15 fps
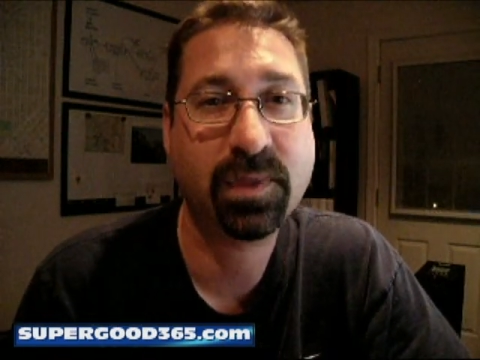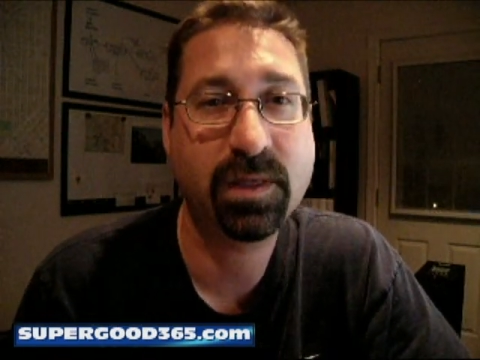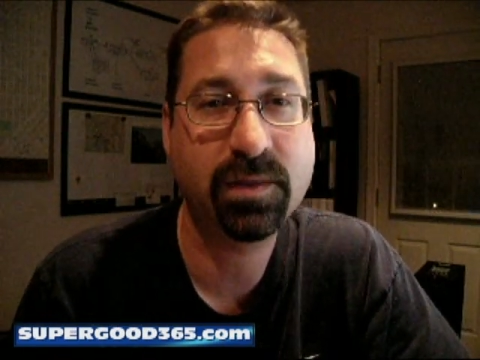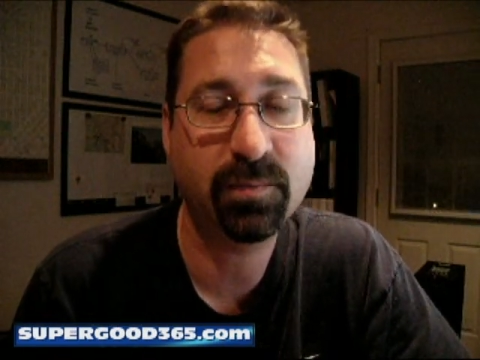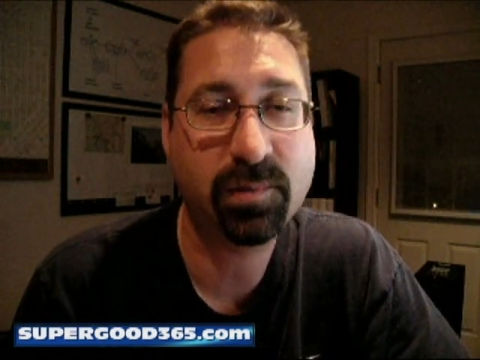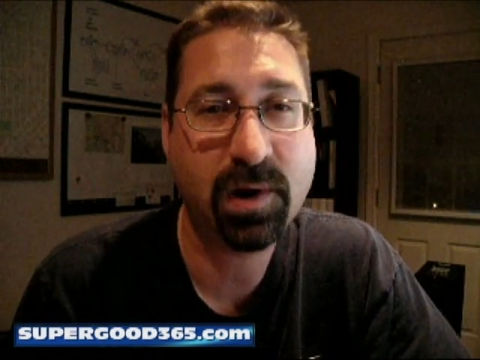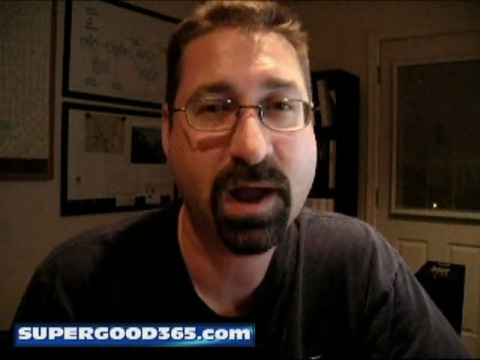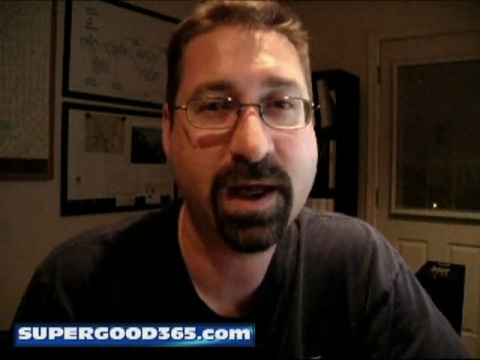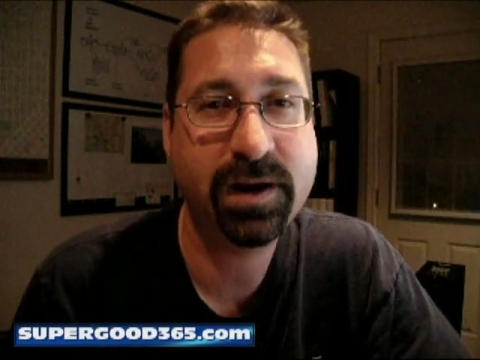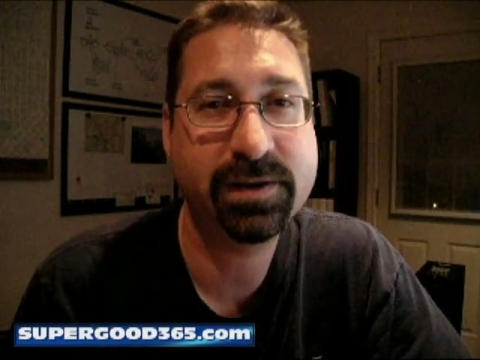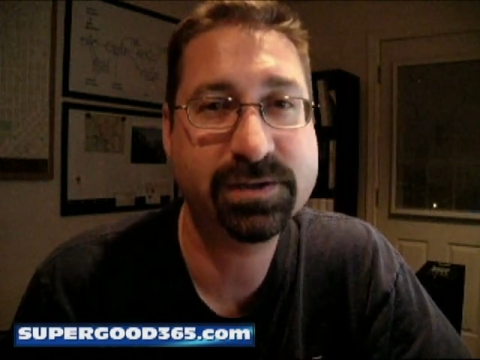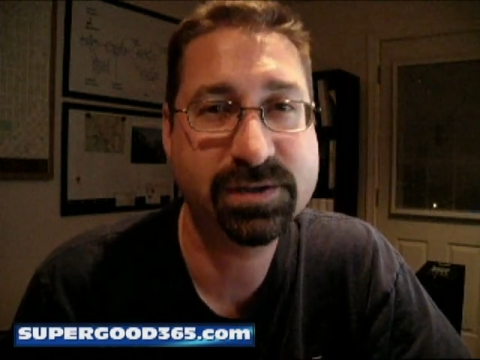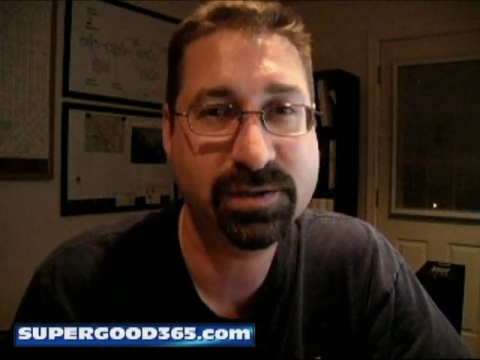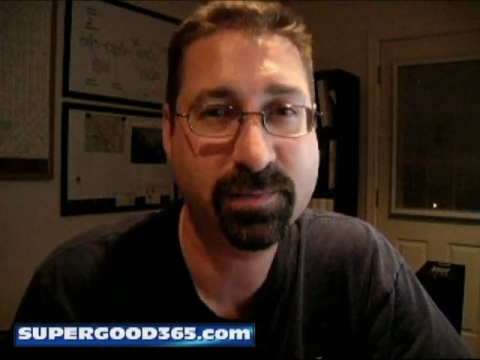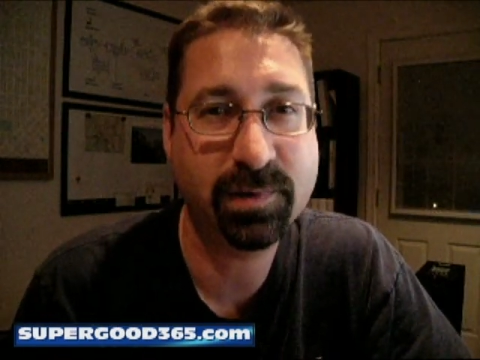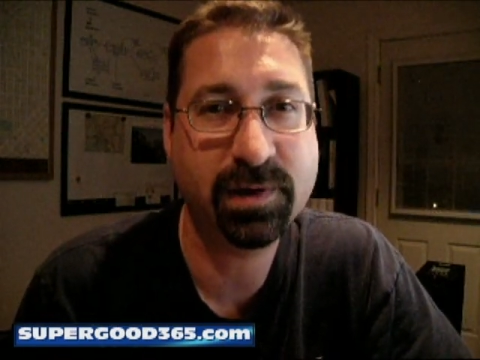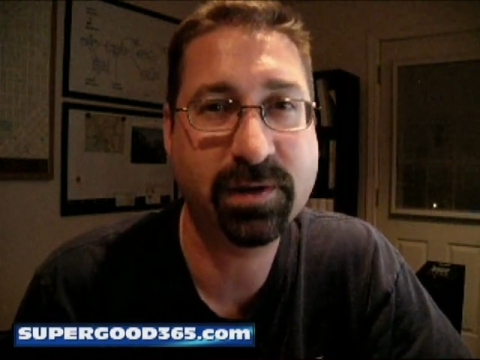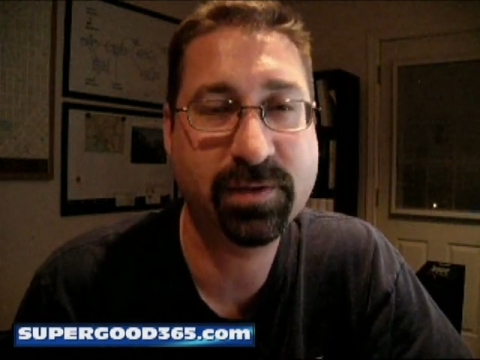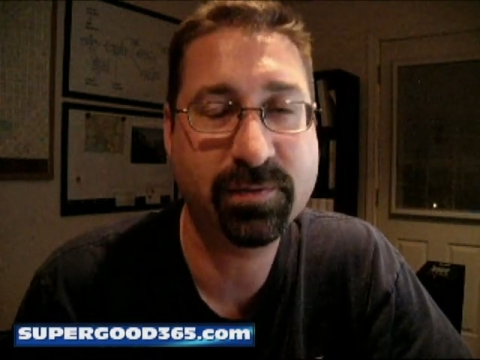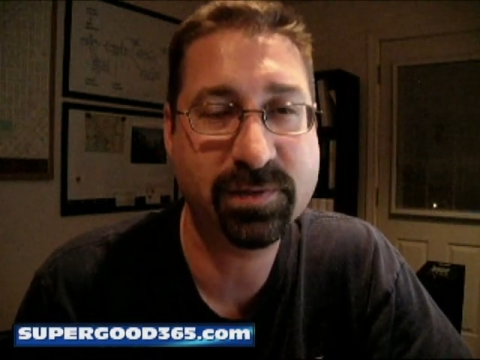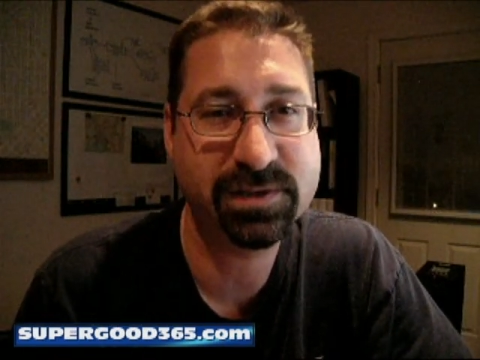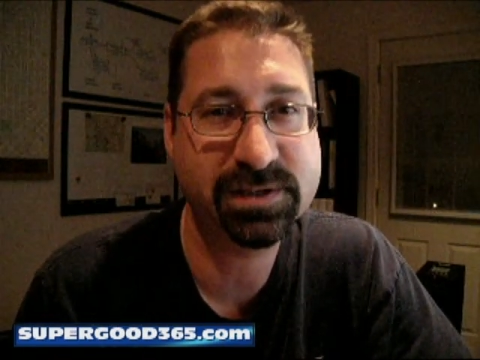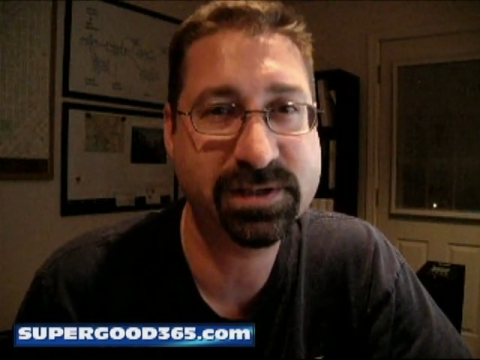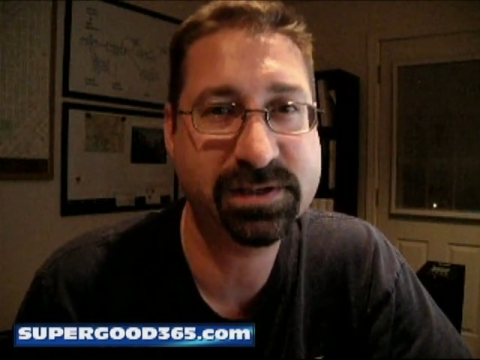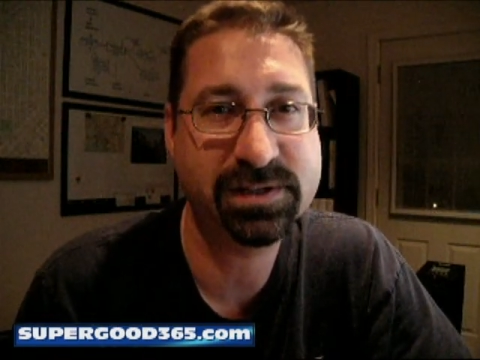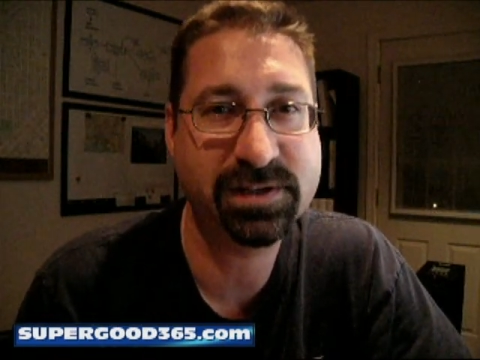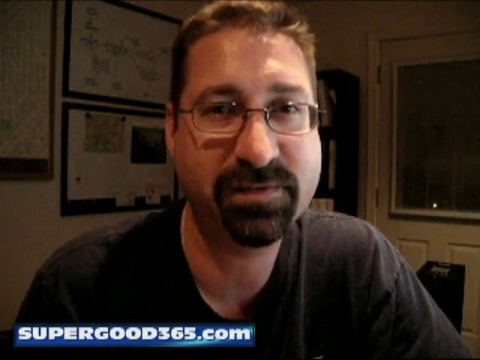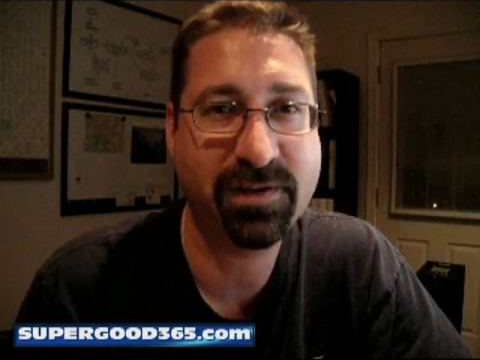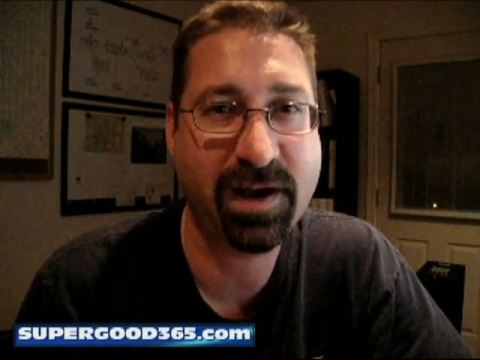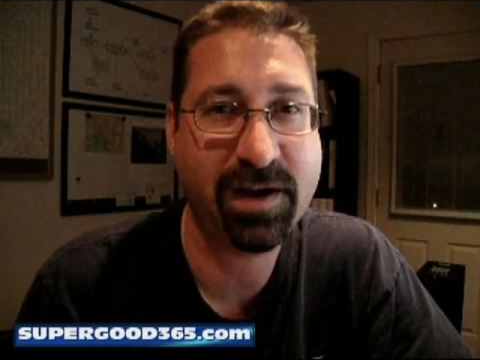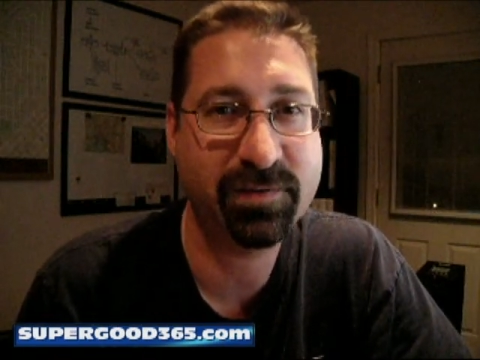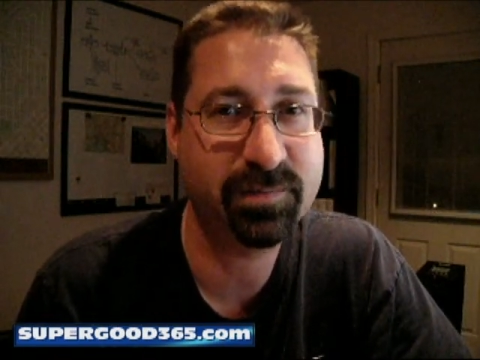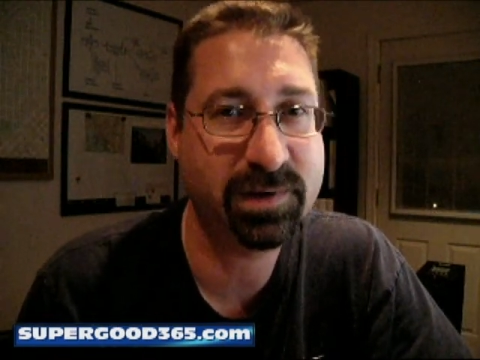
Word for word: the brand is Supergood365